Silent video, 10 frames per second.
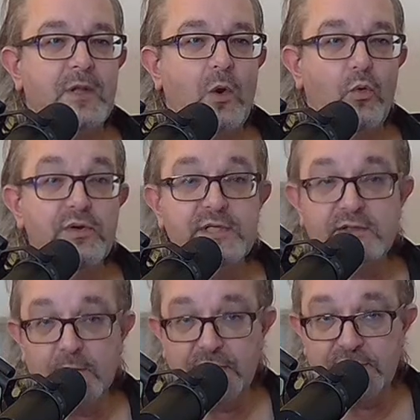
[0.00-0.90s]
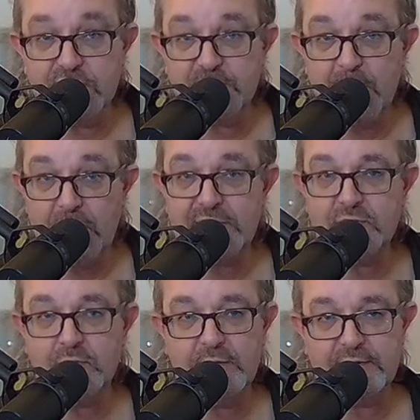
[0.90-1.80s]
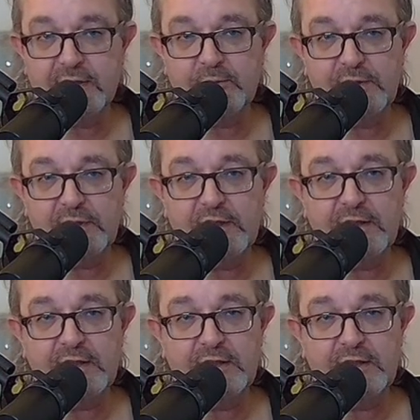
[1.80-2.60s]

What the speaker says: Or is it something spiritual that's happening here?